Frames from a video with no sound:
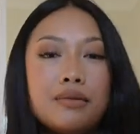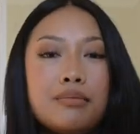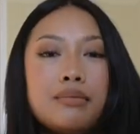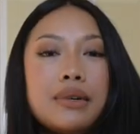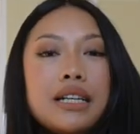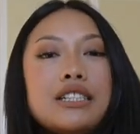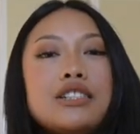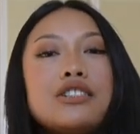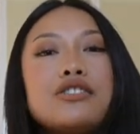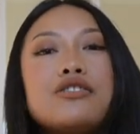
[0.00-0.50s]

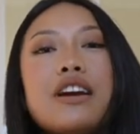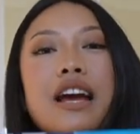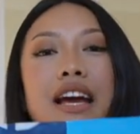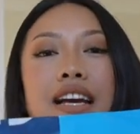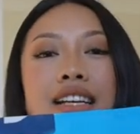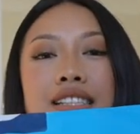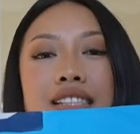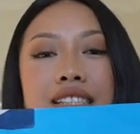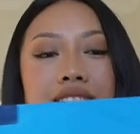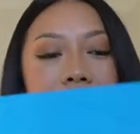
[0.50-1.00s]
my
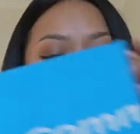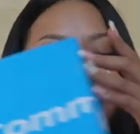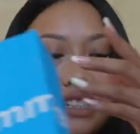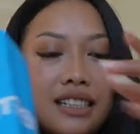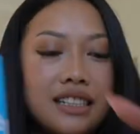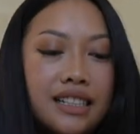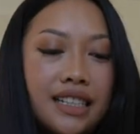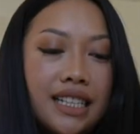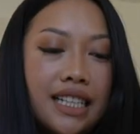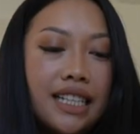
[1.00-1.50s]

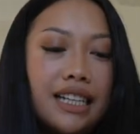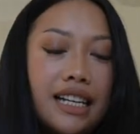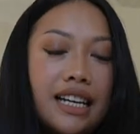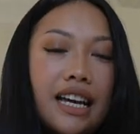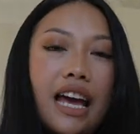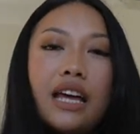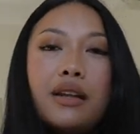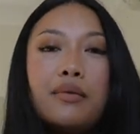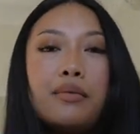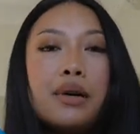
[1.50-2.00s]
dress
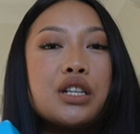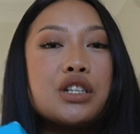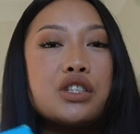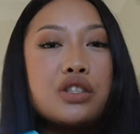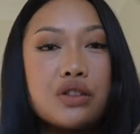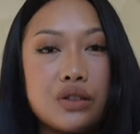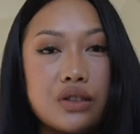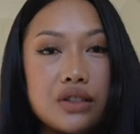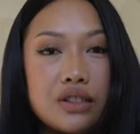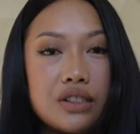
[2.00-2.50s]
and my
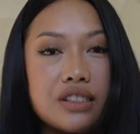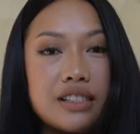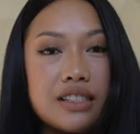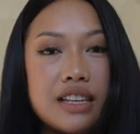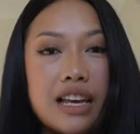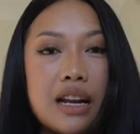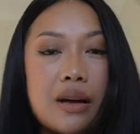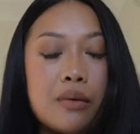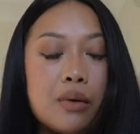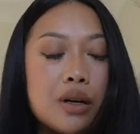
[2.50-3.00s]
shoes
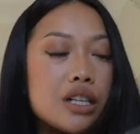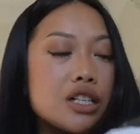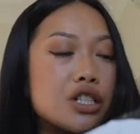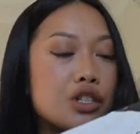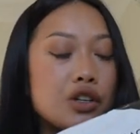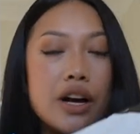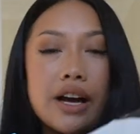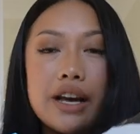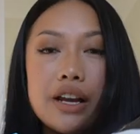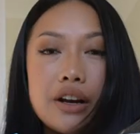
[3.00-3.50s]
and I'm gonna
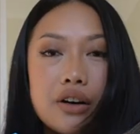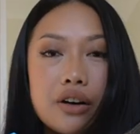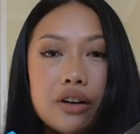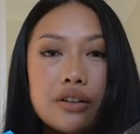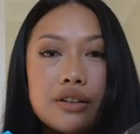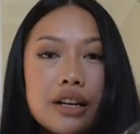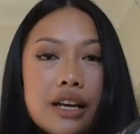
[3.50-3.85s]
try it on.